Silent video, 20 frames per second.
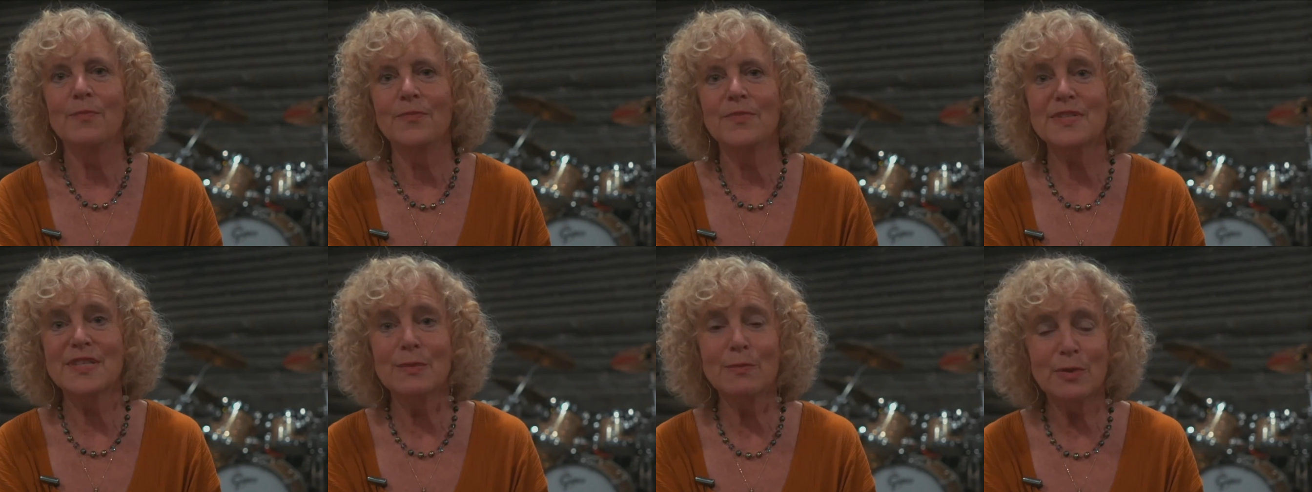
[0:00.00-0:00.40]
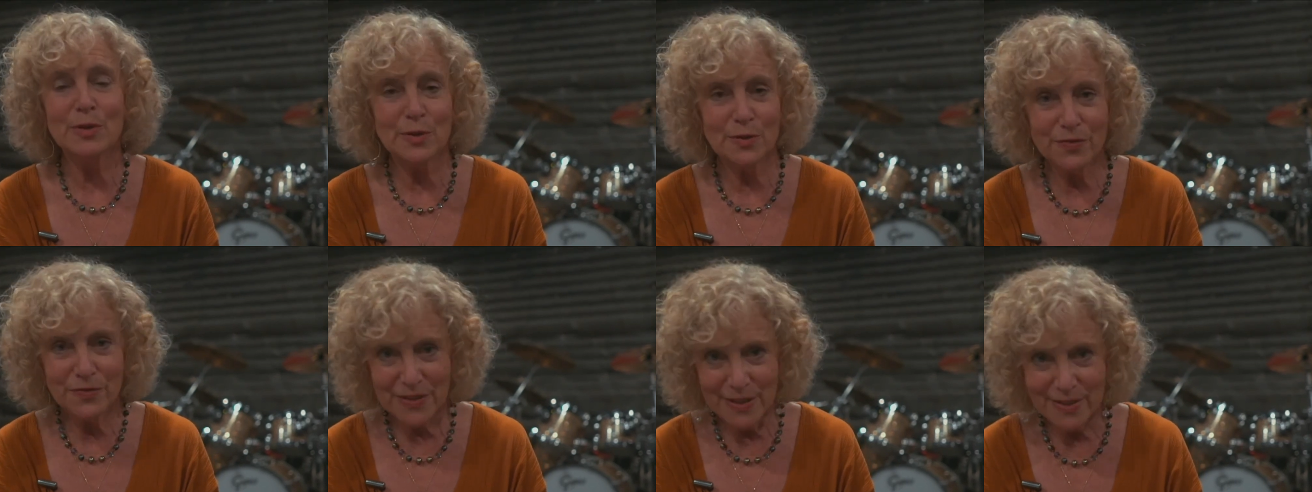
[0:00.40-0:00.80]

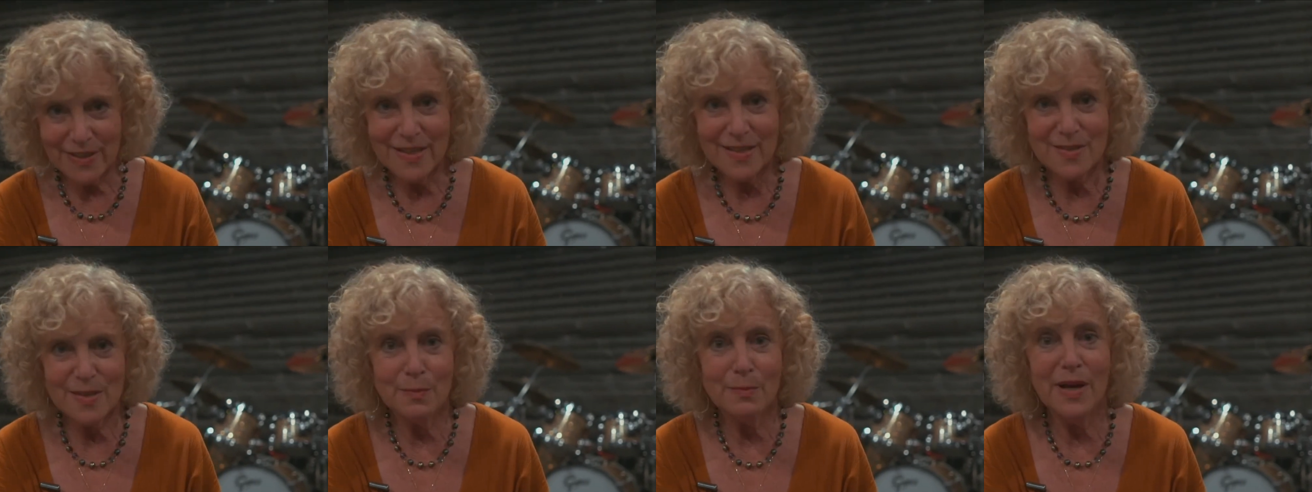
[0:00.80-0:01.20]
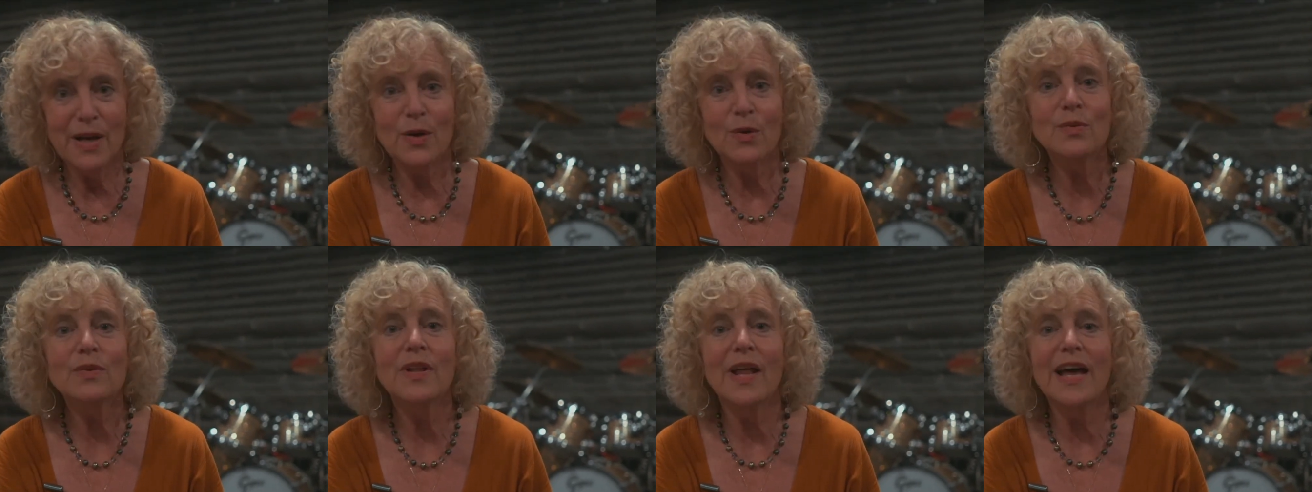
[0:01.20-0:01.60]
similar feelings in my
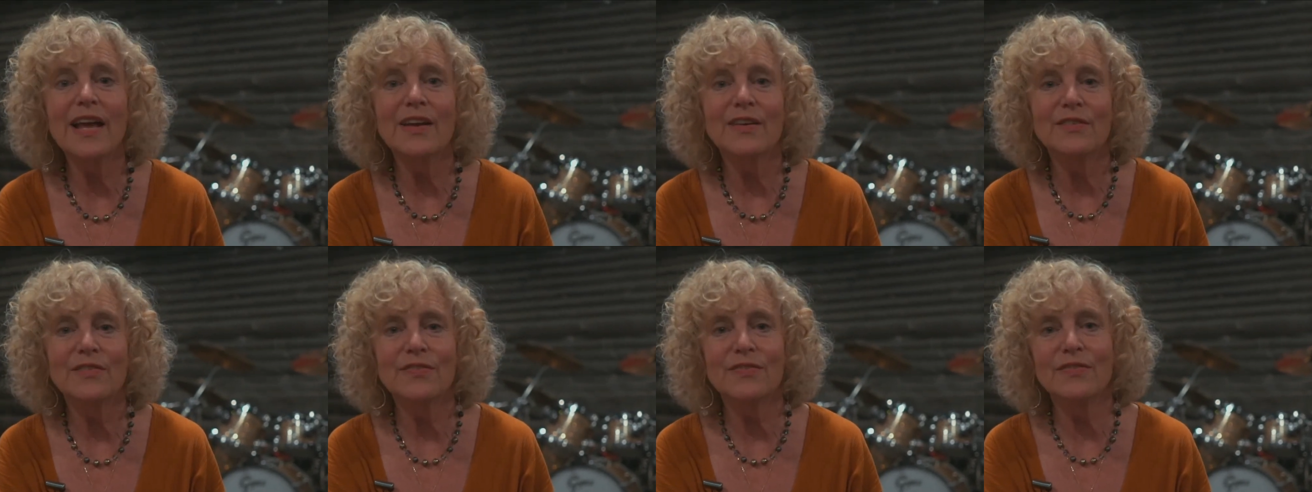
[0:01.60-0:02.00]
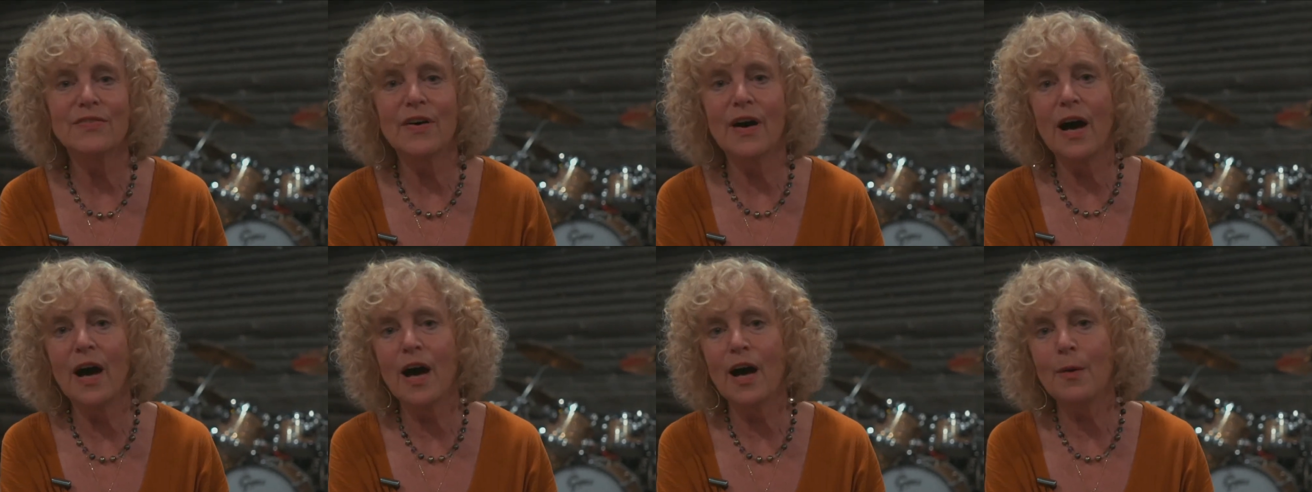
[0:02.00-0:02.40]
own life,
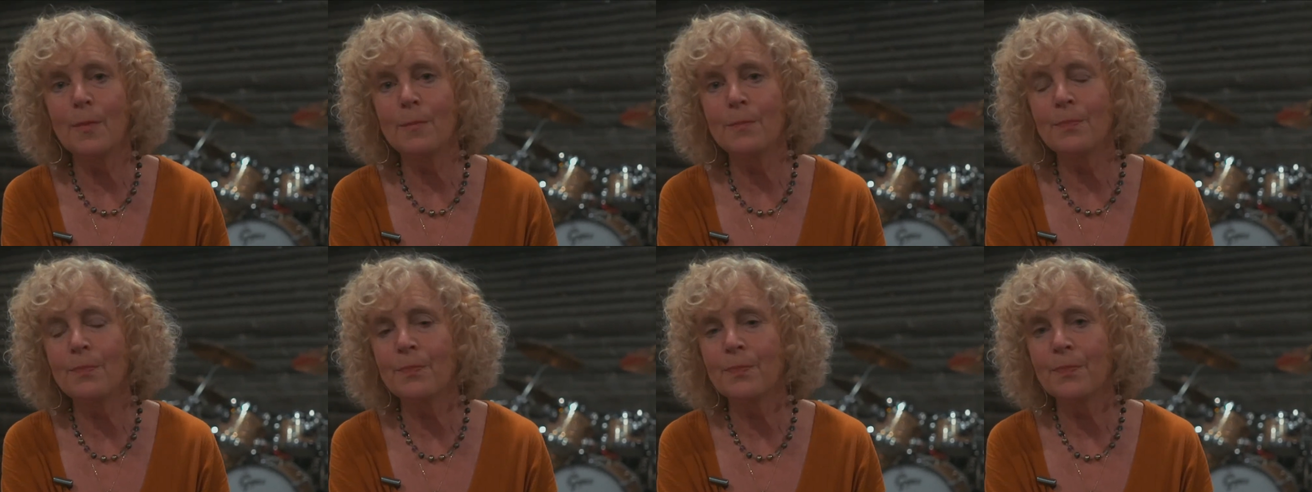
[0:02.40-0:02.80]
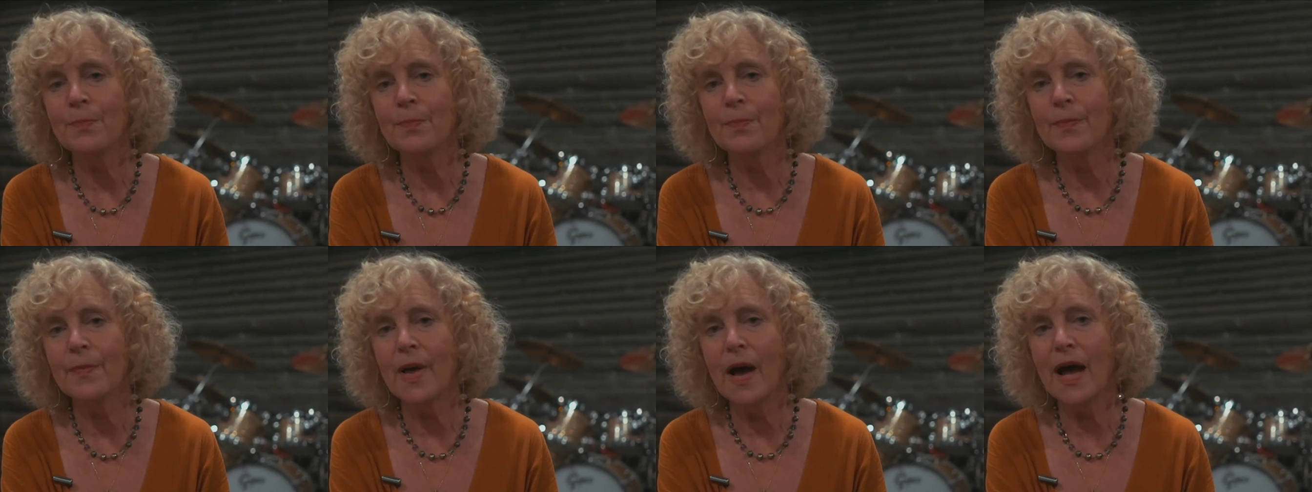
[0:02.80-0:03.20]

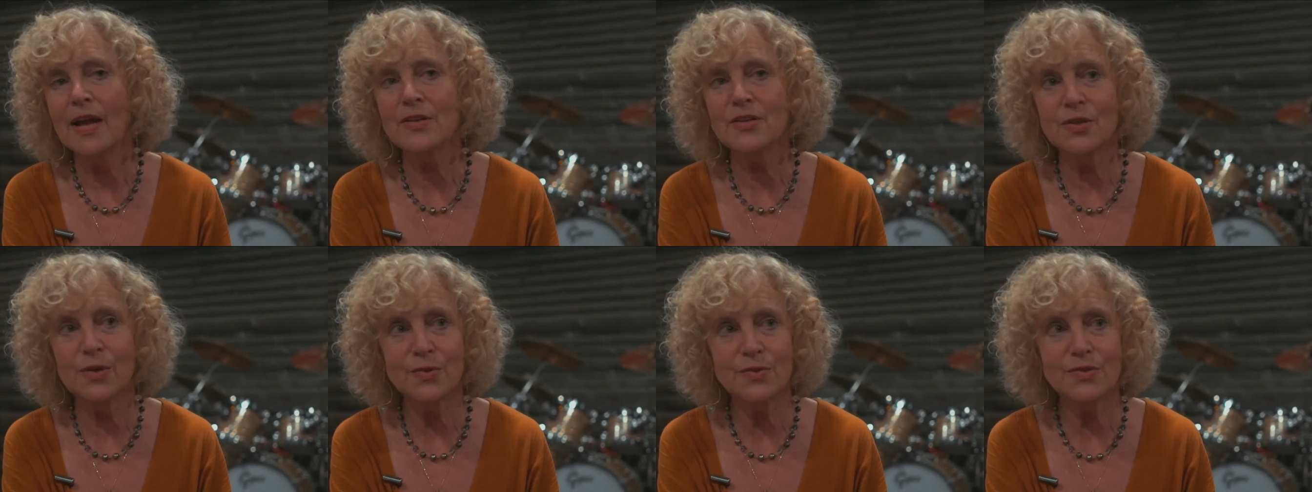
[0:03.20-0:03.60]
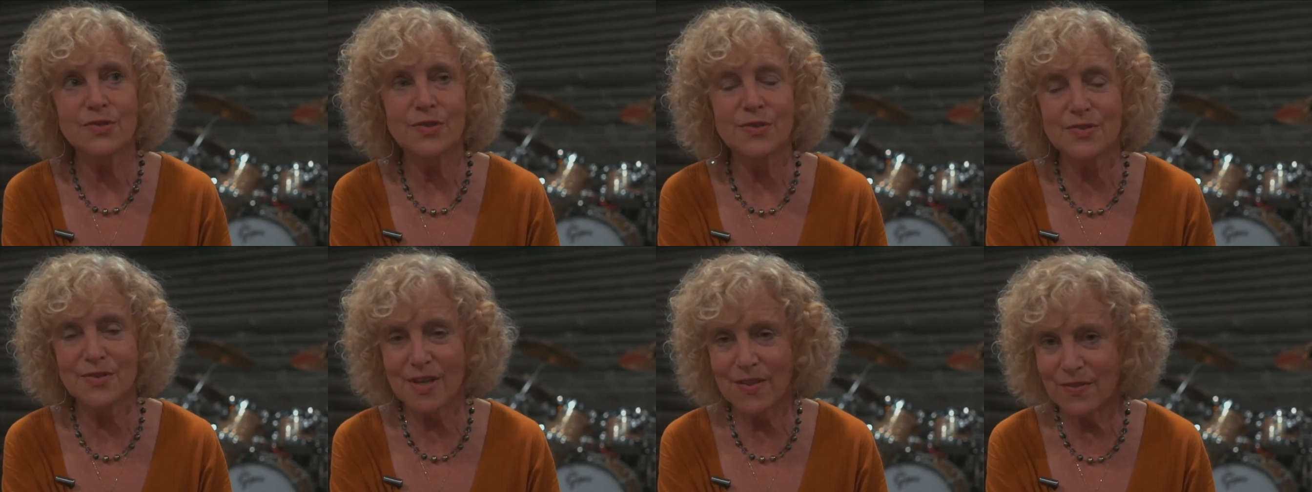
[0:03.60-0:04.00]
I chose
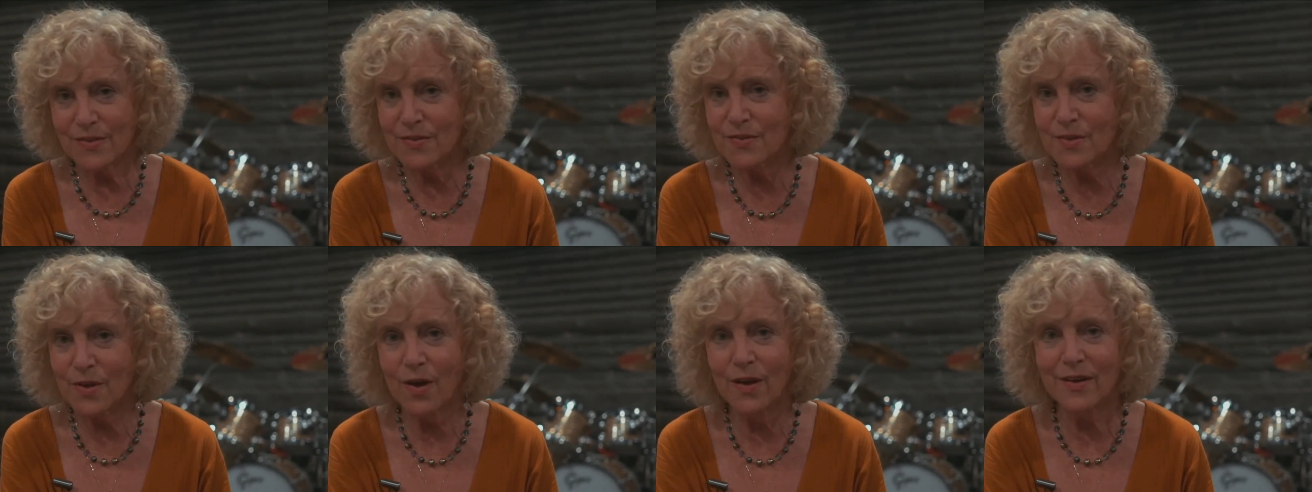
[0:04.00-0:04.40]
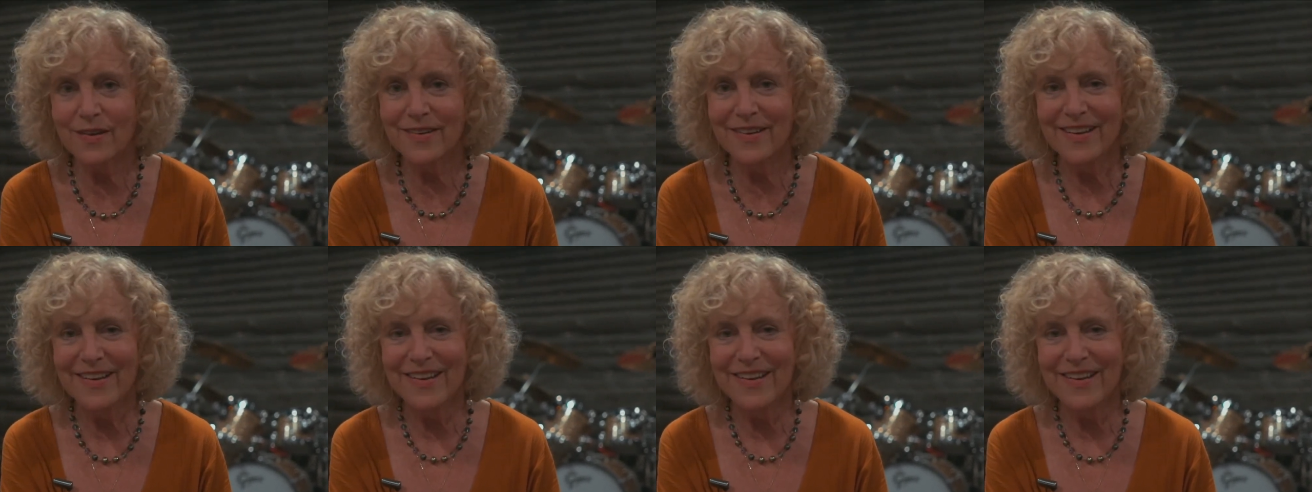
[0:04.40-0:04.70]
to sing the song.